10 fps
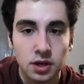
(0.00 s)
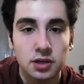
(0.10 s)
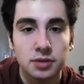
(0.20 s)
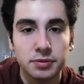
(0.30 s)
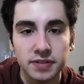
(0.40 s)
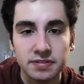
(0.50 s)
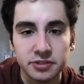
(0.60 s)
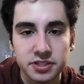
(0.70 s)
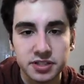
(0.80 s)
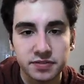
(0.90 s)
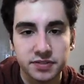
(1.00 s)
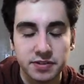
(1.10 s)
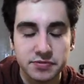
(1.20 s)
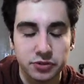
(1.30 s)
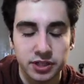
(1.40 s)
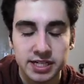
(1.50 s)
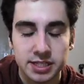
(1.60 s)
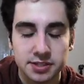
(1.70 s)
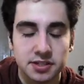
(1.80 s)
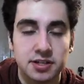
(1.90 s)
Number 574
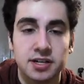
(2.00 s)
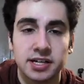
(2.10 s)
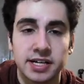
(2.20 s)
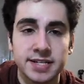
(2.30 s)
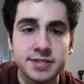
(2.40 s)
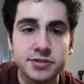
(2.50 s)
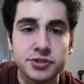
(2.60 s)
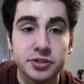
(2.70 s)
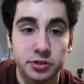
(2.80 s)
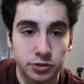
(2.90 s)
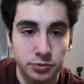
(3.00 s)
is is is just a good